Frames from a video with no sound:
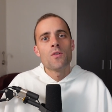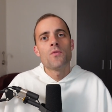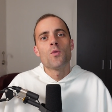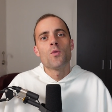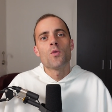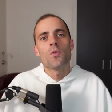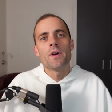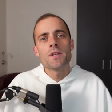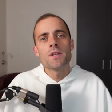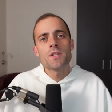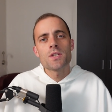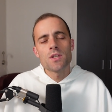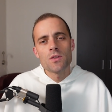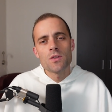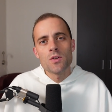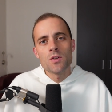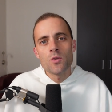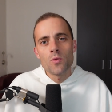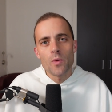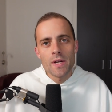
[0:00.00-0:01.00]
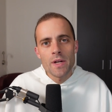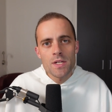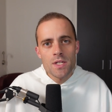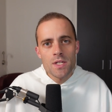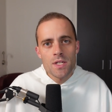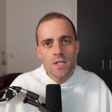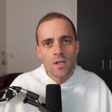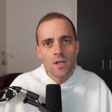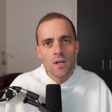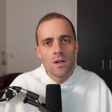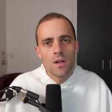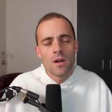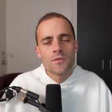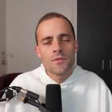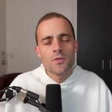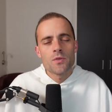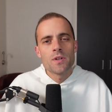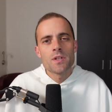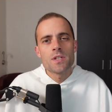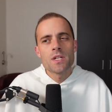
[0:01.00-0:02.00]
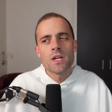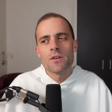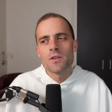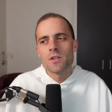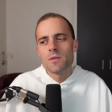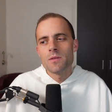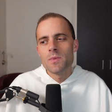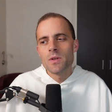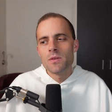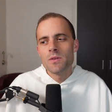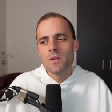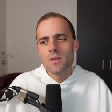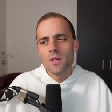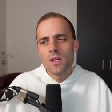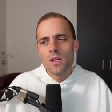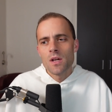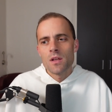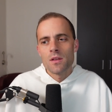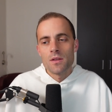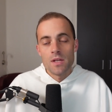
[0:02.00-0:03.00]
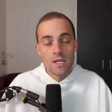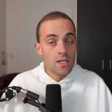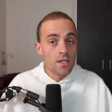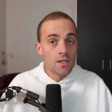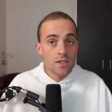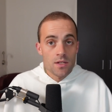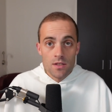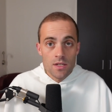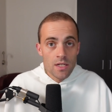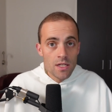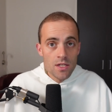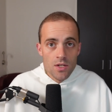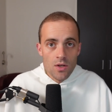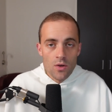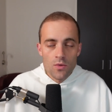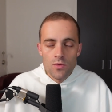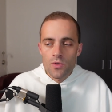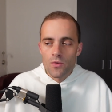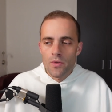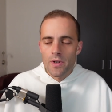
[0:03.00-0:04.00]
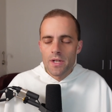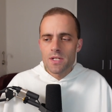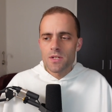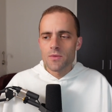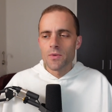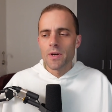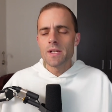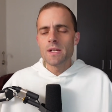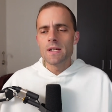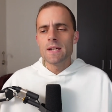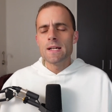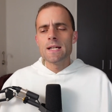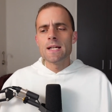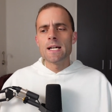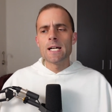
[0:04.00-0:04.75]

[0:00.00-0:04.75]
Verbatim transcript: for us the grace of Trinitarian communion, his, his own grace, right?